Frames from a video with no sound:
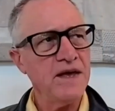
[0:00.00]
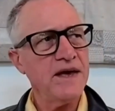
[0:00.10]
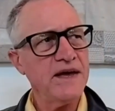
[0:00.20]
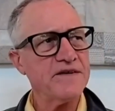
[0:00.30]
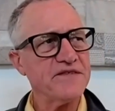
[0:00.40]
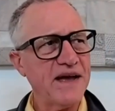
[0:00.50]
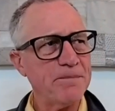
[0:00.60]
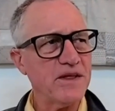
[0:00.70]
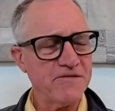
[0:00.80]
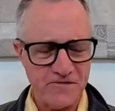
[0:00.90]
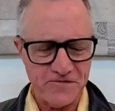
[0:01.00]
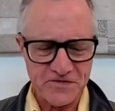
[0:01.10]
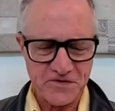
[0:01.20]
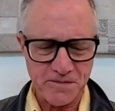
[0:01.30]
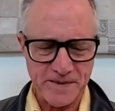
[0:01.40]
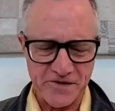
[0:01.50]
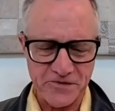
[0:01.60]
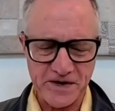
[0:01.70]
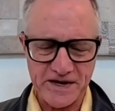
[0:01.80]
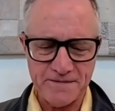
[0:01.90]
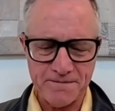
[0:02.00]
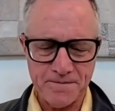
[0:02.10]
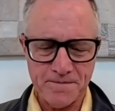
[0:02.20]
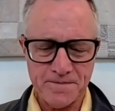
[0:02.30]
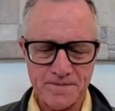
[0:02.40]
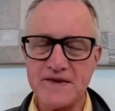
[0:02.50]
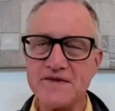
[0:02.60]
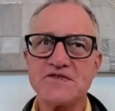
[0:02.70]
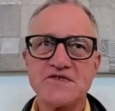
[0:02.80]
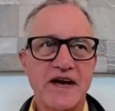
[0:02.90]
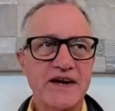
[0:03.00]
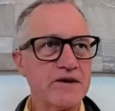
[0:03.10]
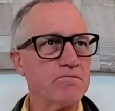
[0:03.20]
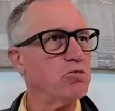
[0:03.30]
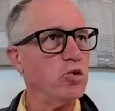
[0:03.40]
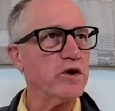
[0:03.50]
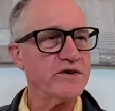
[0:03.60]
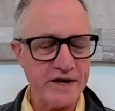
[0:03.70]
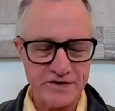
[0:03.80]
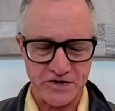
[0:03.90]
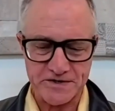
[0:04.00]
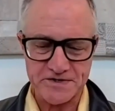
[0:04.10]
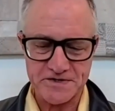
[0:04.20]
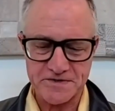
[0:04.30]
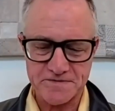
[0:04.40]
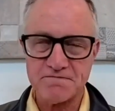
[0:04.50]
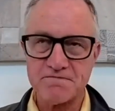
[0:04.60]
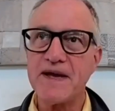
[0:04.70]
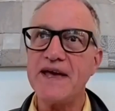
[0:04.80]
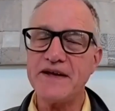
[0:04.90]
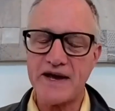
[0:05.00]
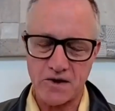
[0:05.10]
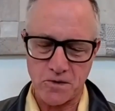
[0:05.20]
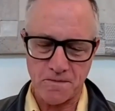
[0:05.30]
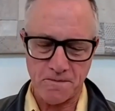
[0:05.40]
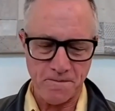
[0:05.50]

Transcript: An example of a physical boundary is deciding who can touch us and how.